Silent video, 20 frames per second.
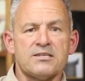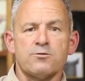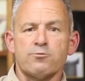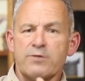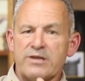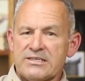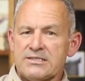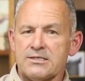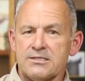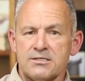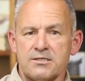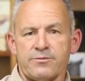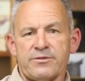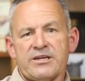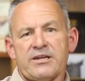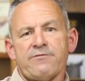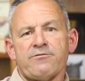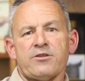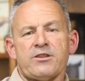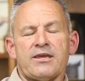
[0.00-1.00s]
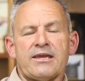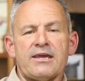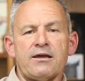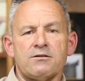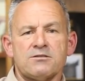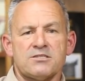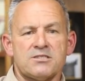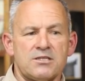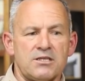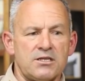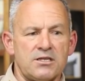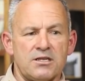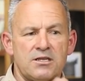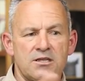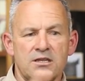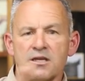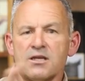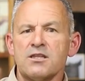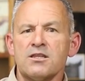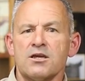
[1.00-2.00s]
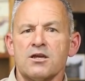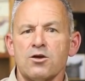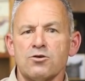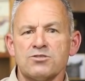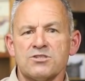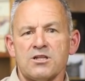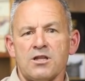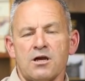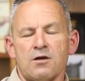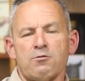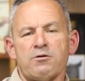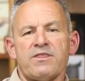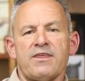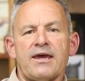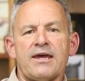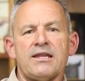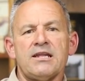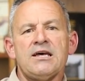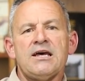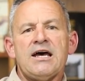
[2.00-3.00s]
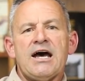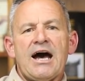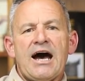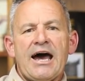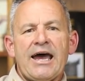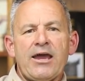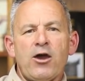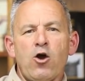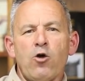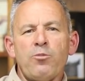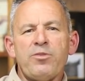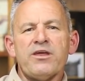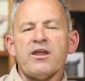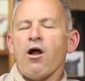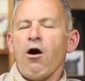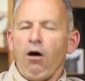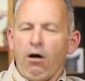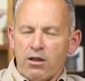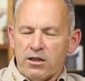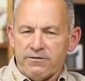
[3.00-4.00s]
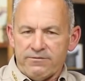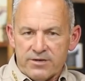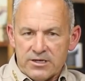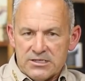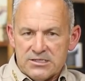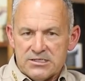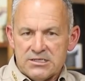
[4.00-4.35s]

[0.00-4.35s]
and racism and everything else that goes along with that. I hope that all of